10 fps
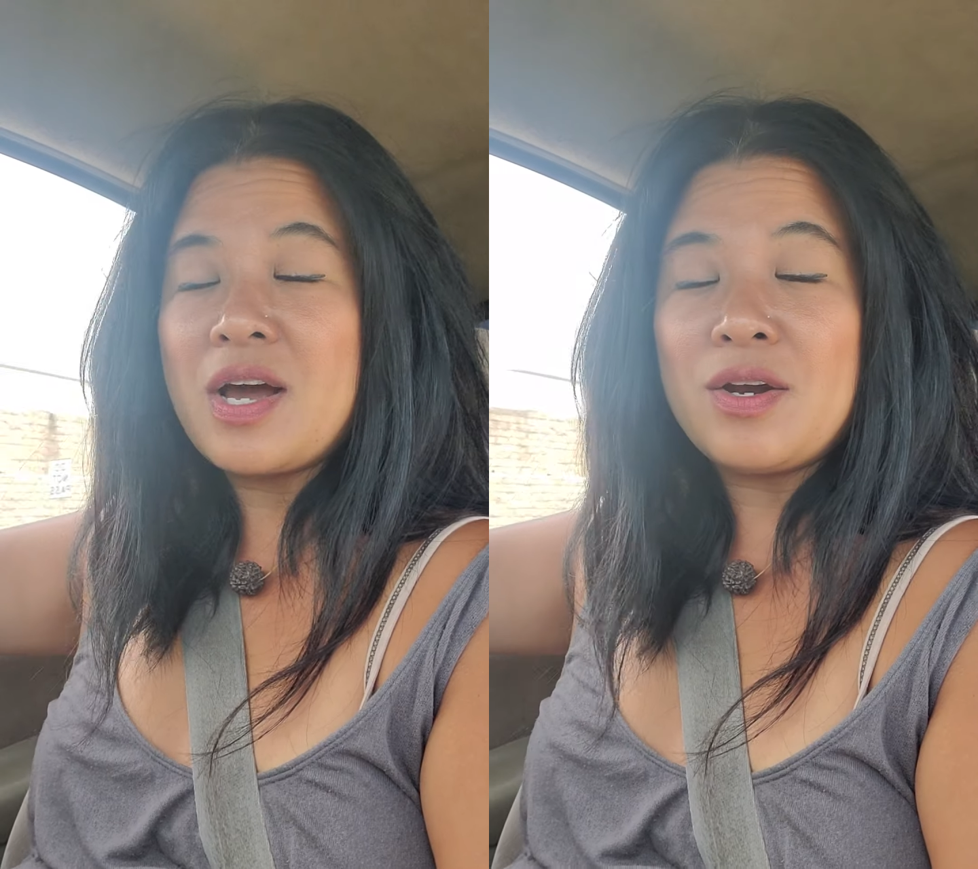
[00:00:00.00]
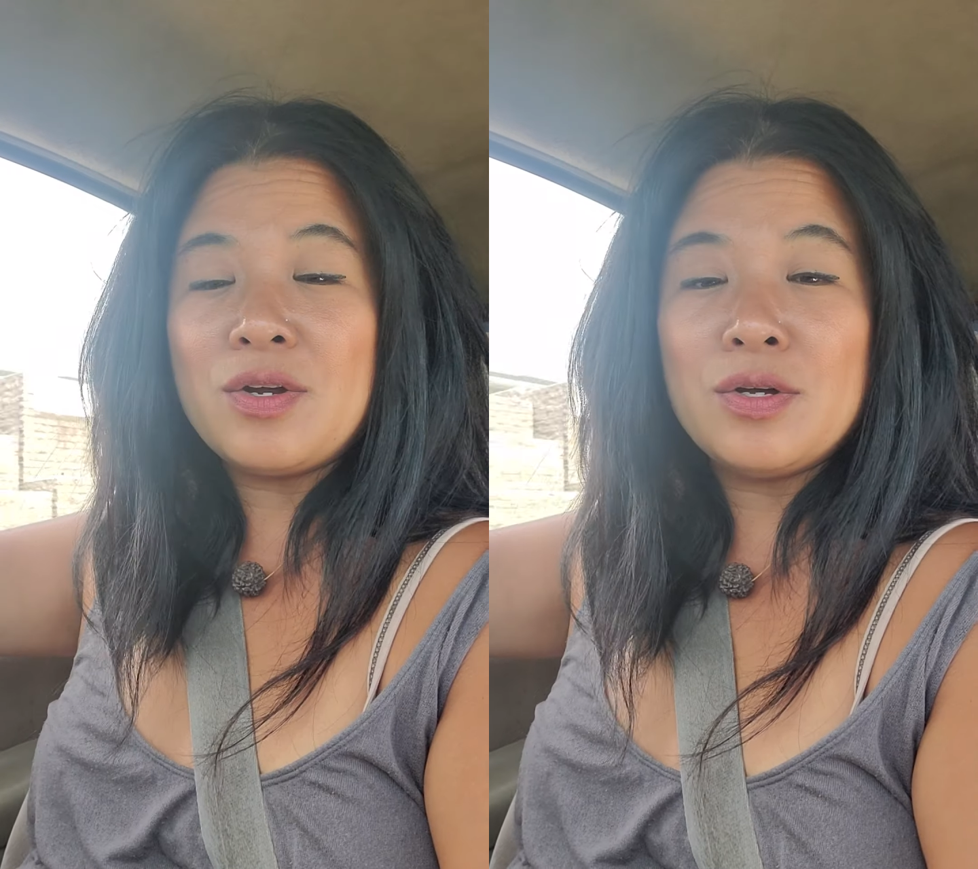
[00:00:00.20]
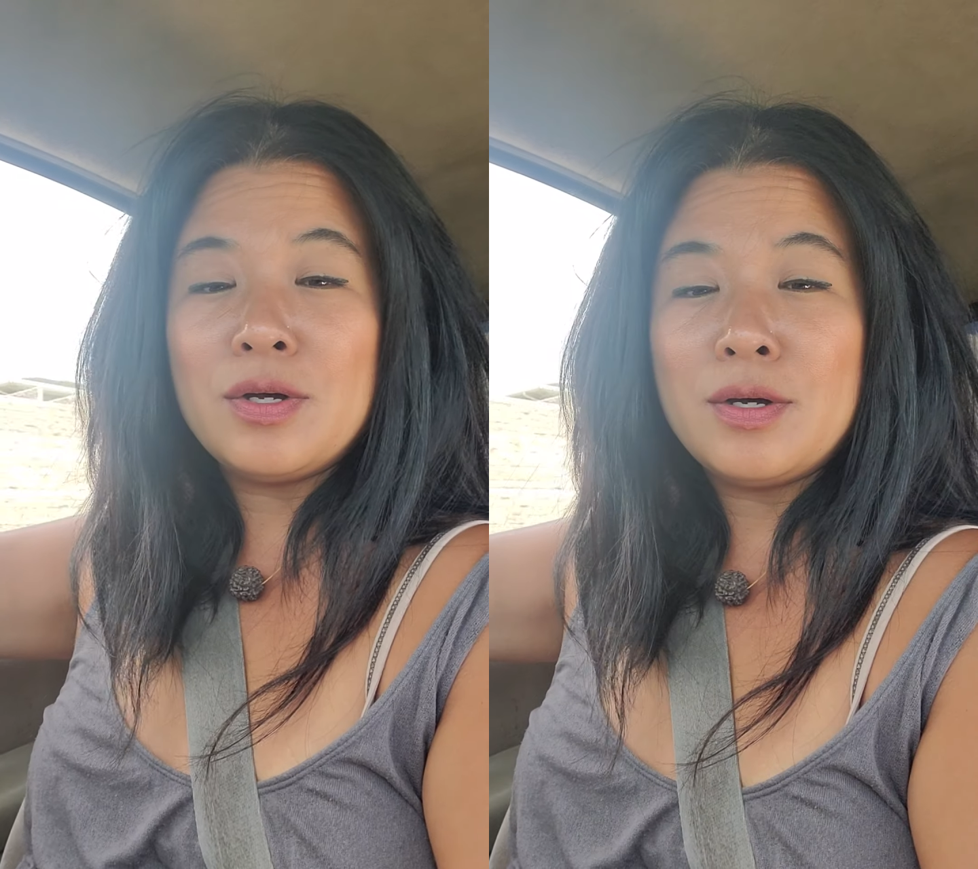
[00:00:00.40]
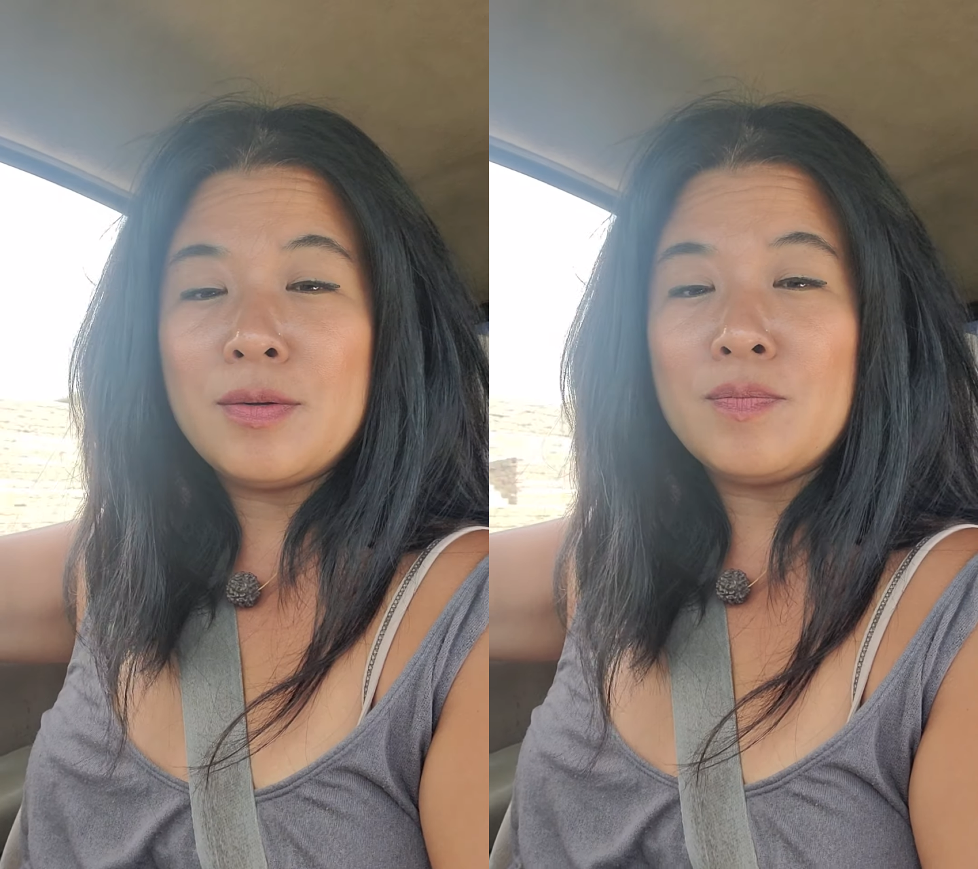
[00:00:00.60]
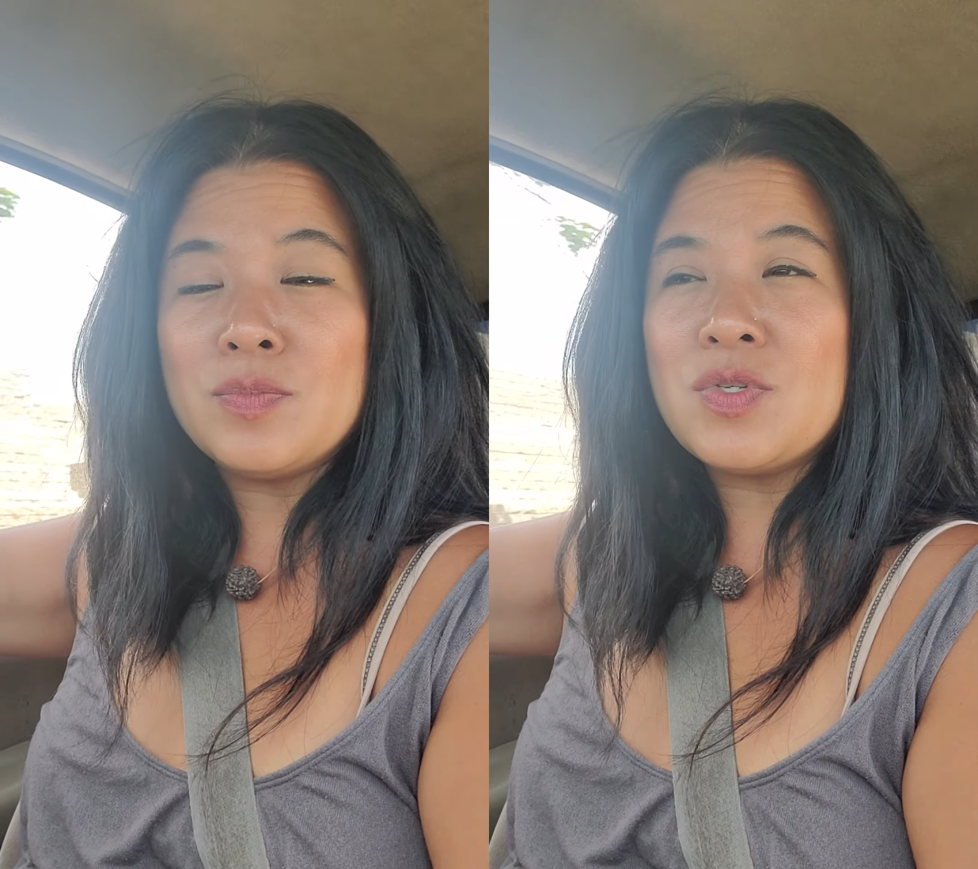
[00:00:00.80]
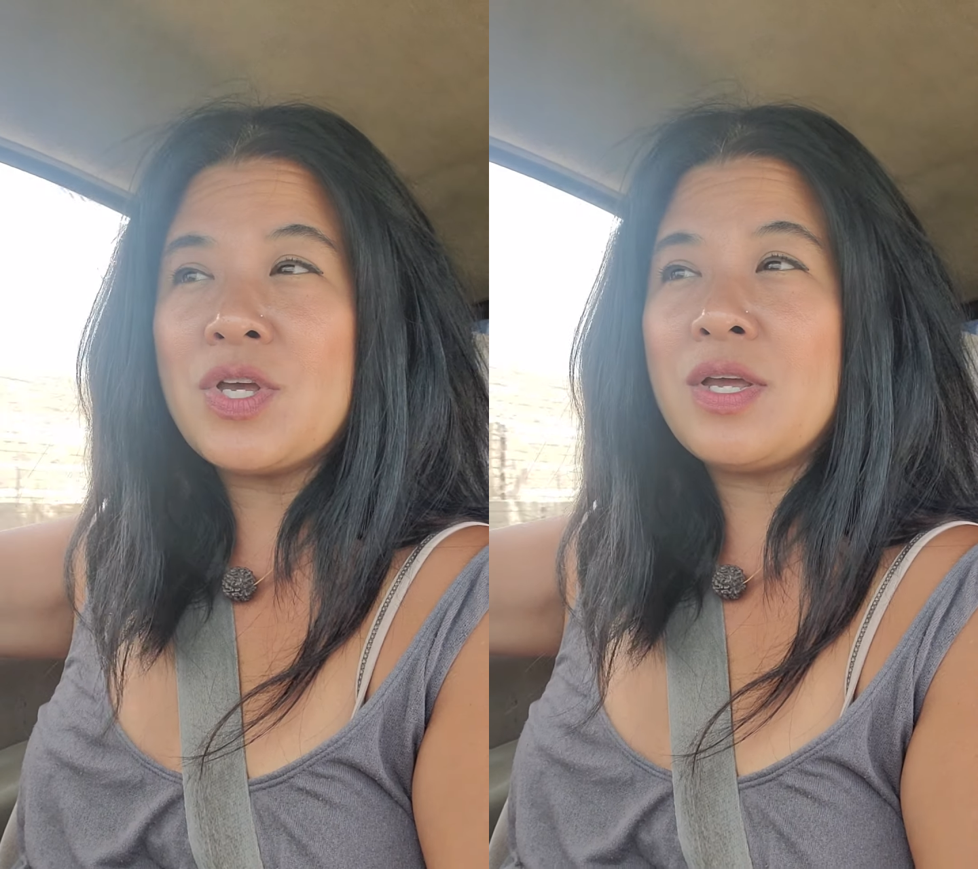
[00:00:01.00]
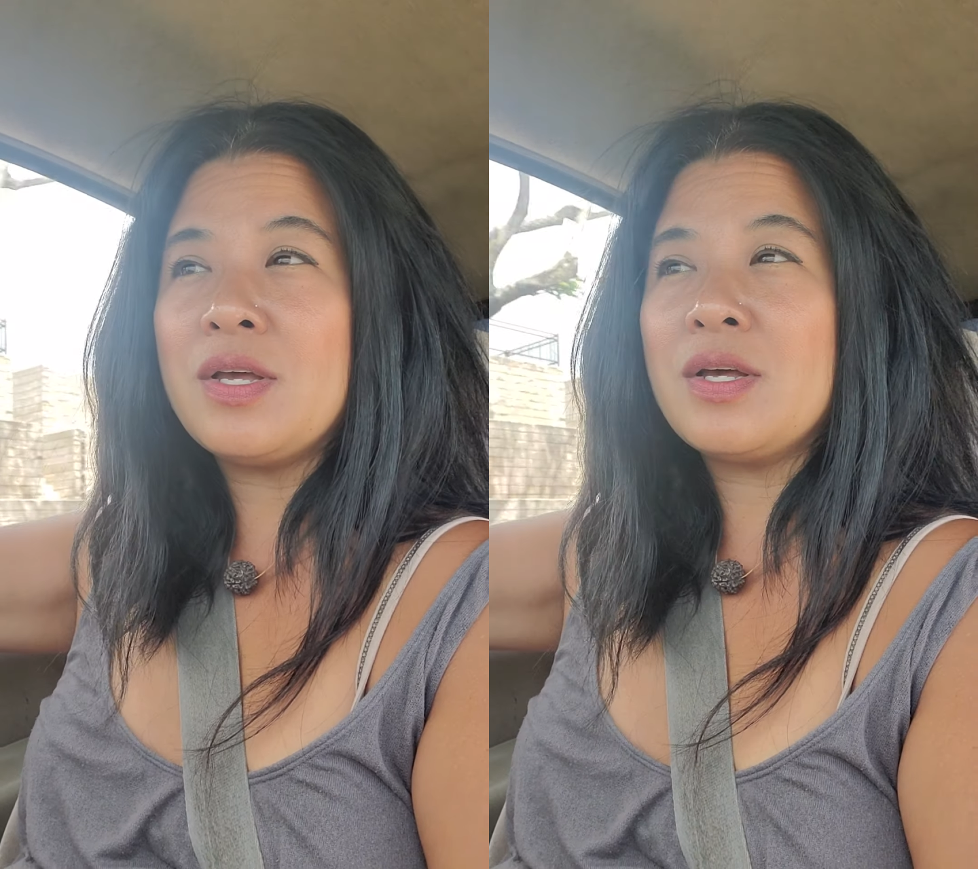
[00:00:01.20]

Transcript: kind of um, take